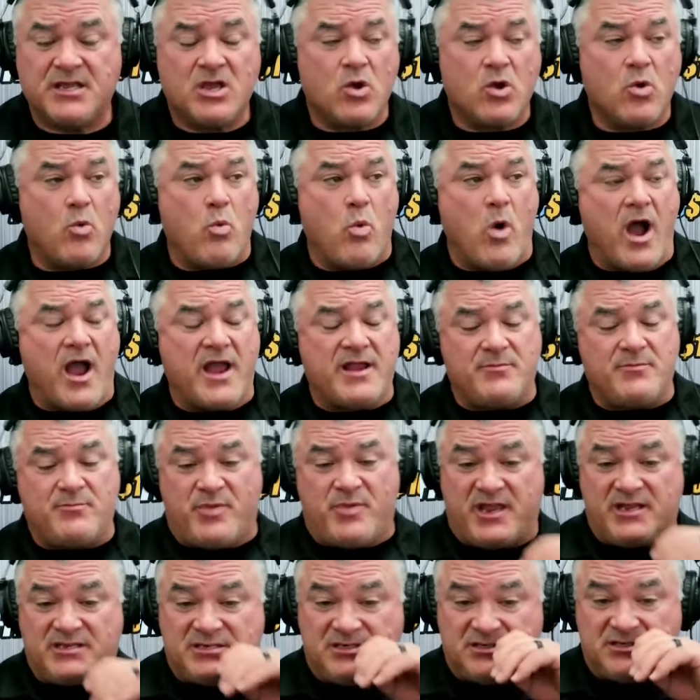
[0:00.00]
Wide
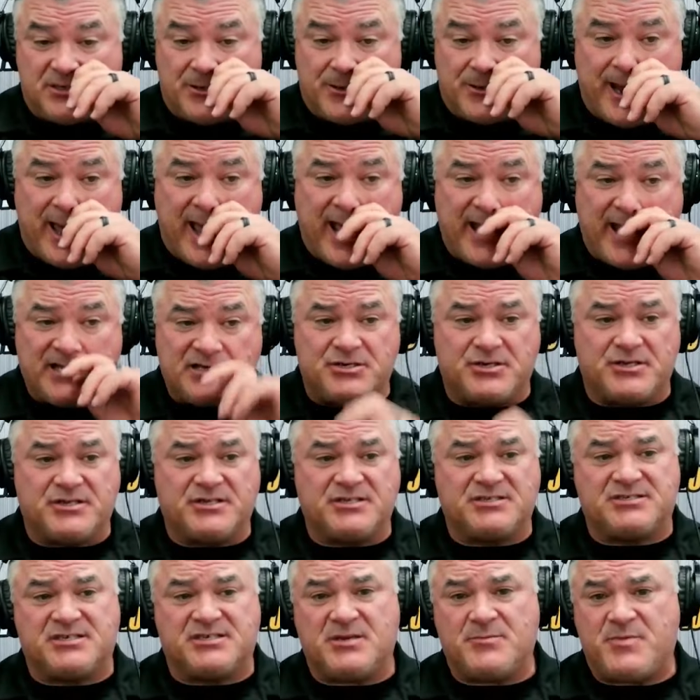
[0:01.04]
bases are nice. You're going to
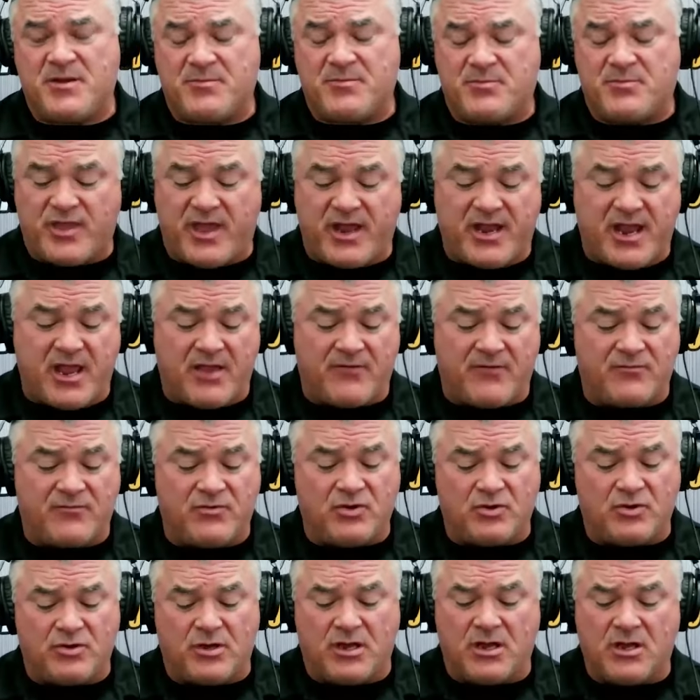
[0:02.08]
see people that have
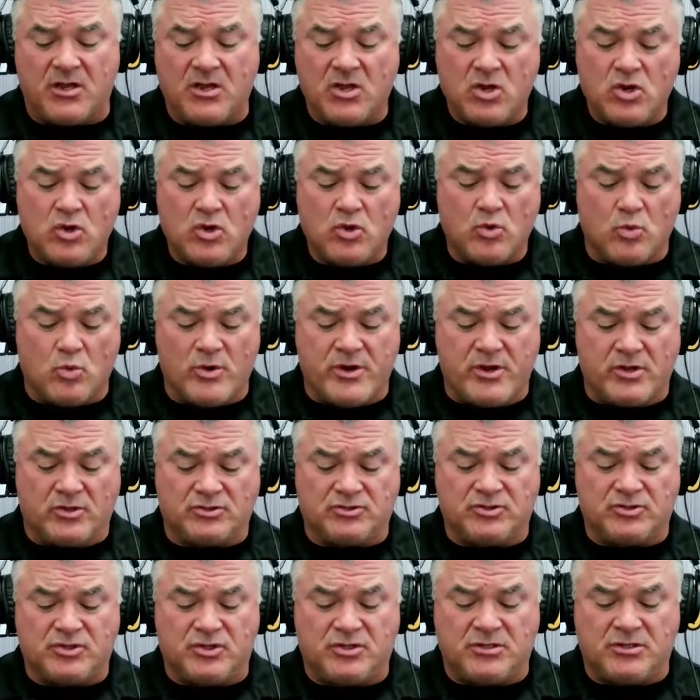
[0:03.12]
uh, real
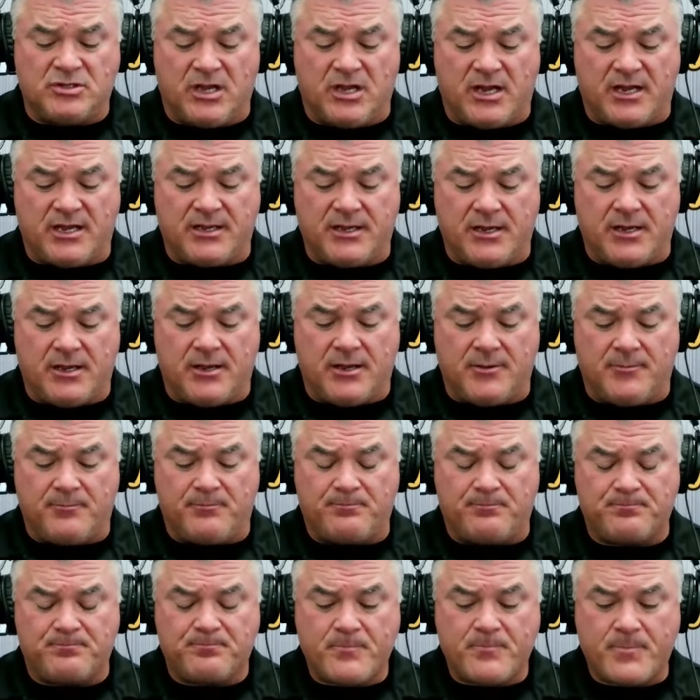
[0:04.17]
uh, um,
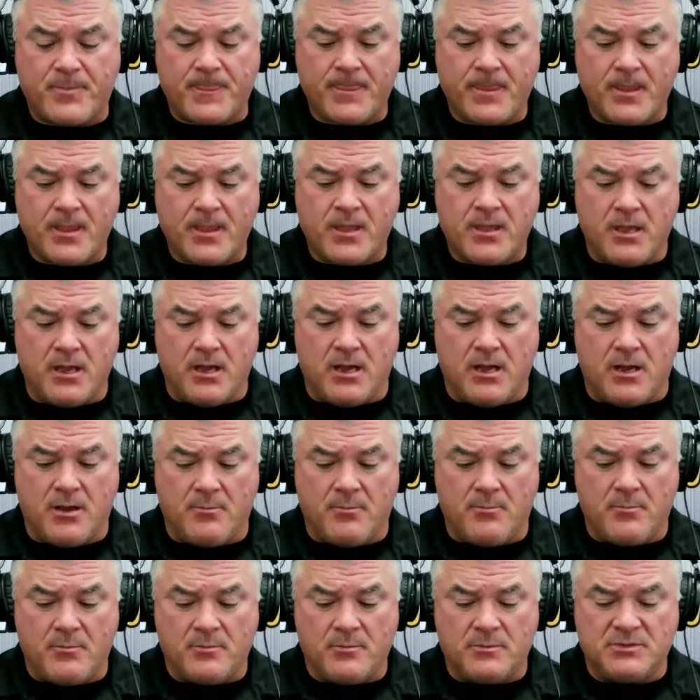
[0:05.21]

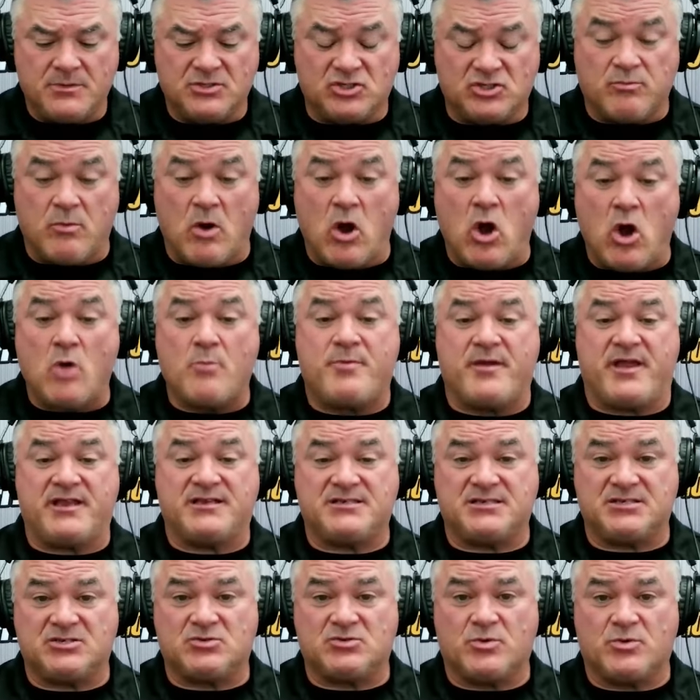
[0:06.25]
um, small
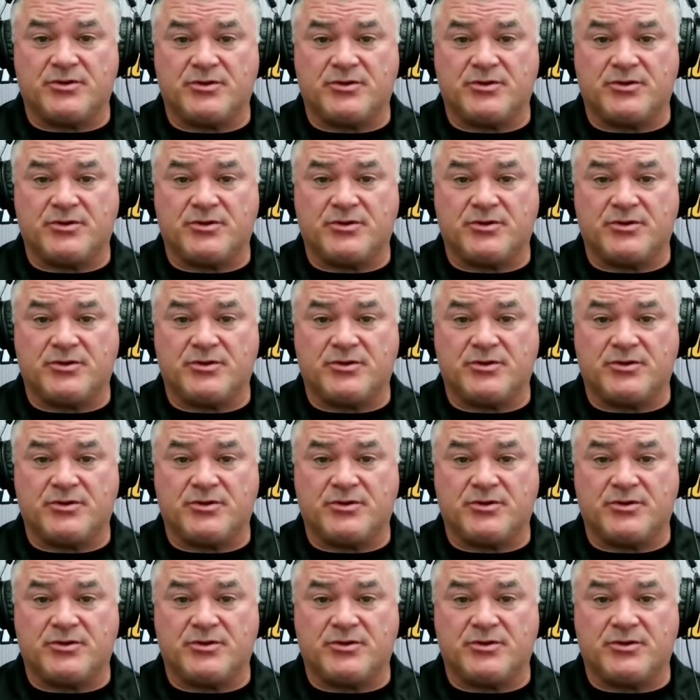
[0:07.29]
bases when they're